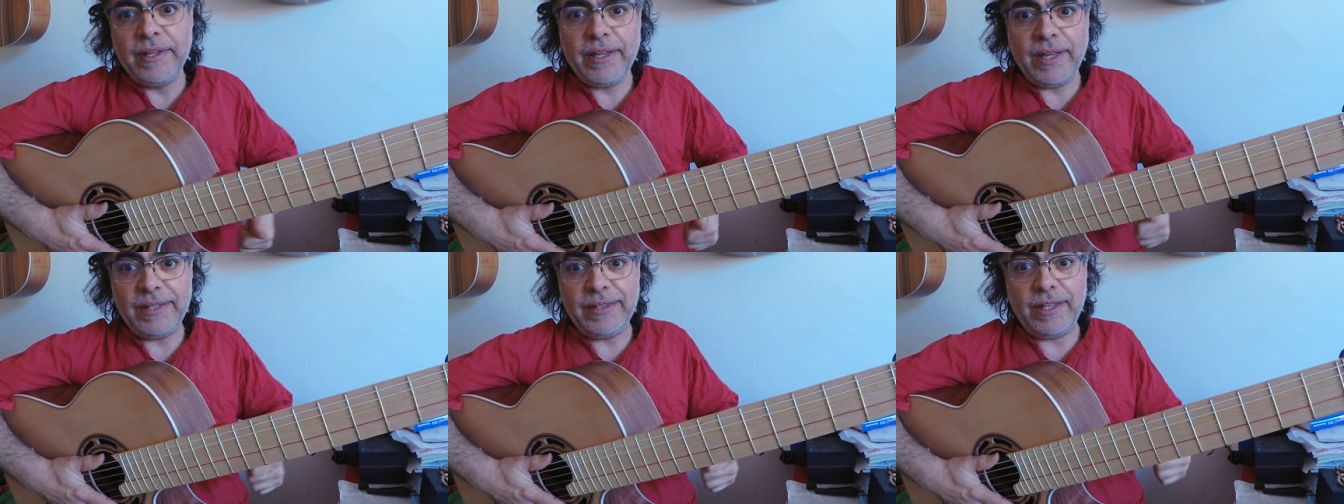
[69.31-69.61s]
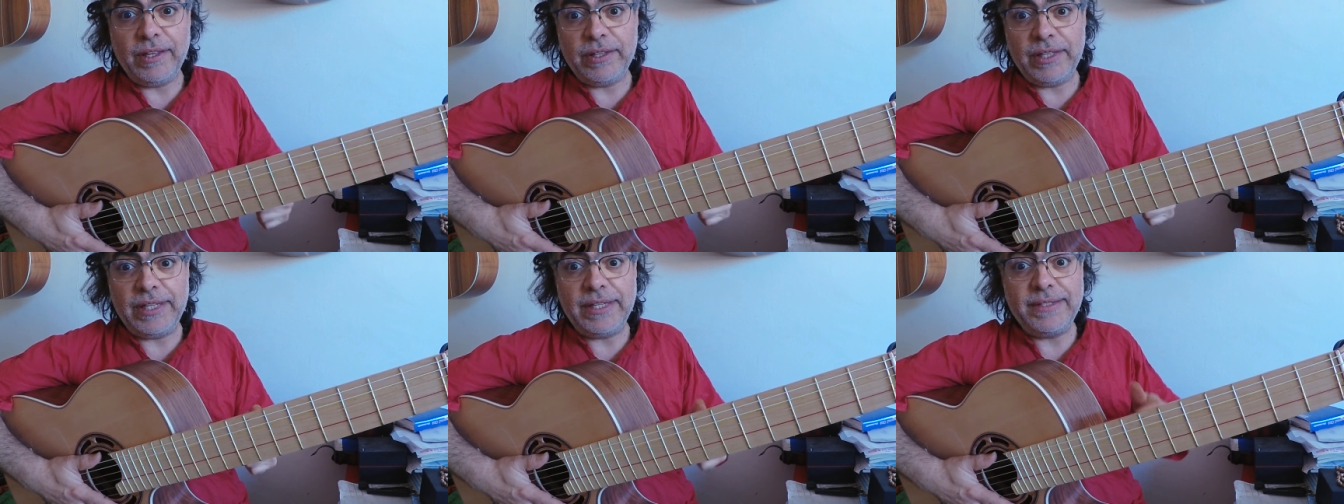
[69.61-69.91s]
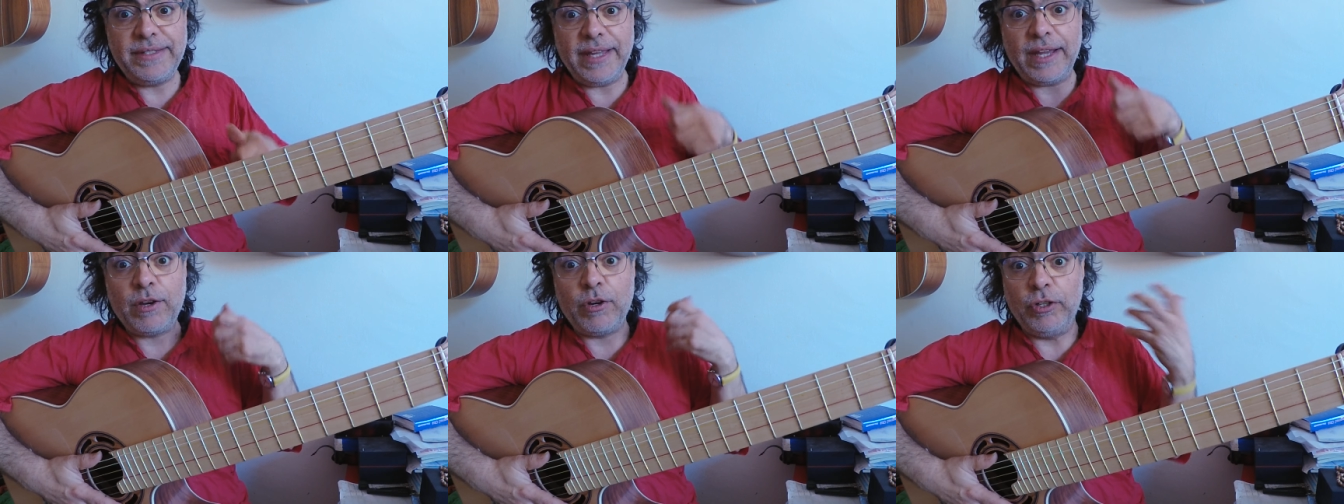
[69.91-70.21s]
and the other
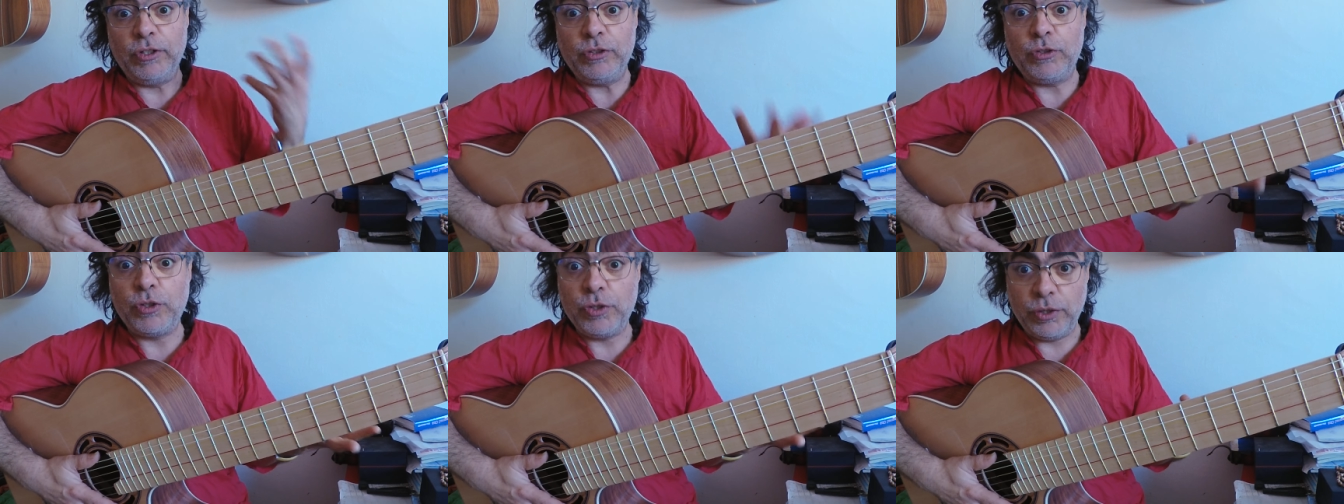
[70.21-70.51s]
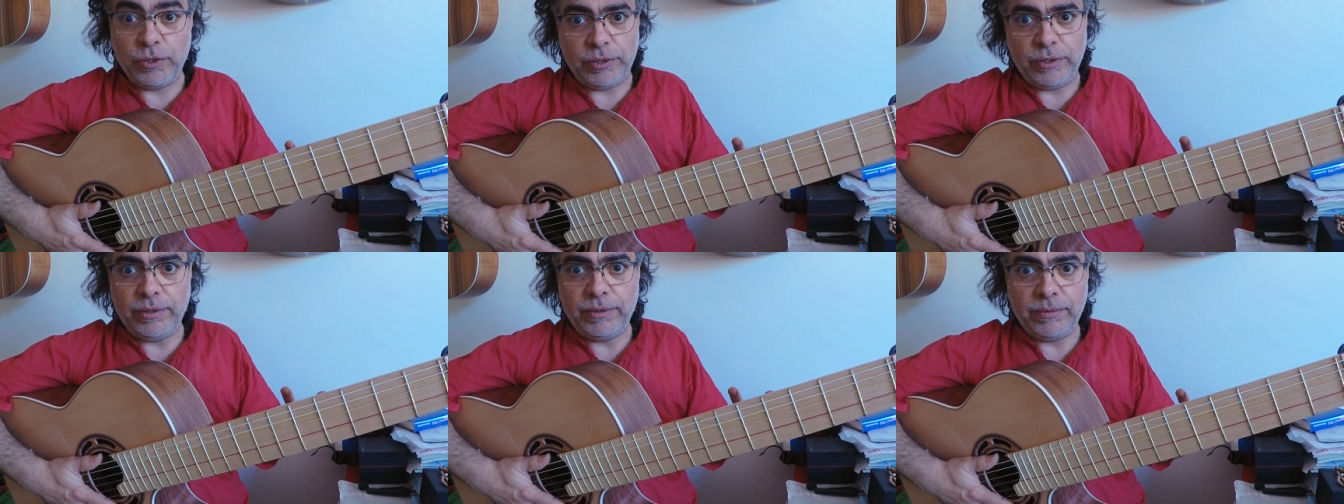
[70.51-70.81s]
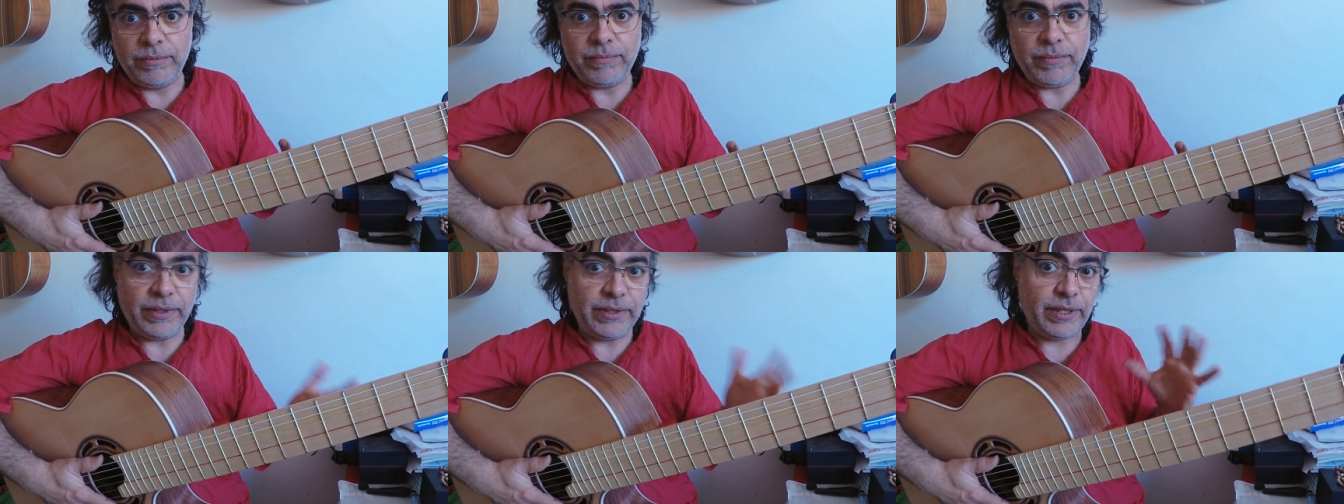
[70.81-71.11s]
is the contour
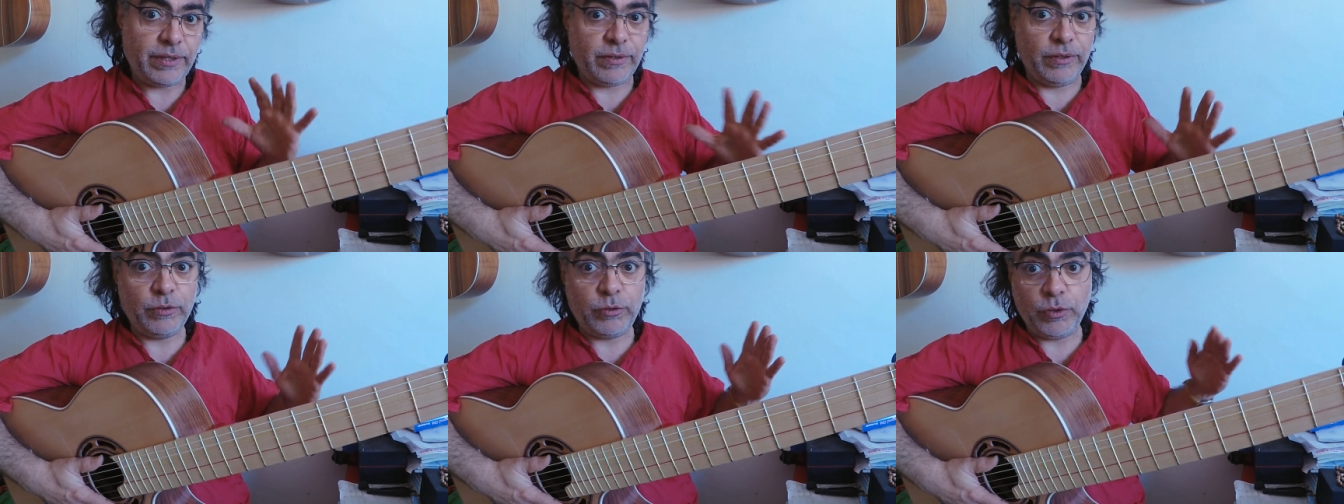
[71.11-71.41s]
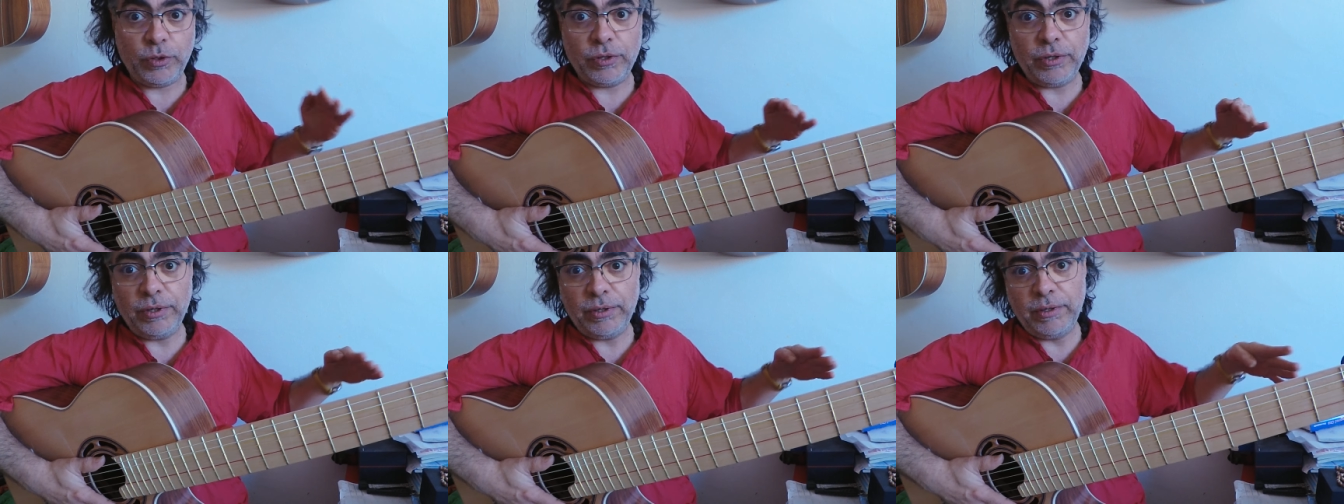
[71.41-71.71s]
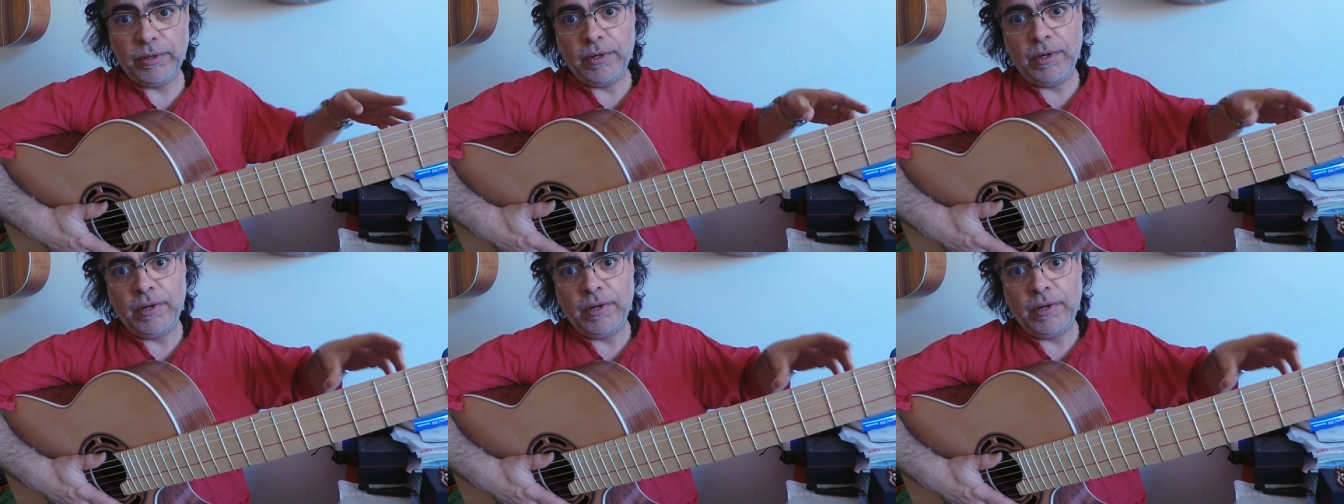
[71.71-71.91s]
and the contour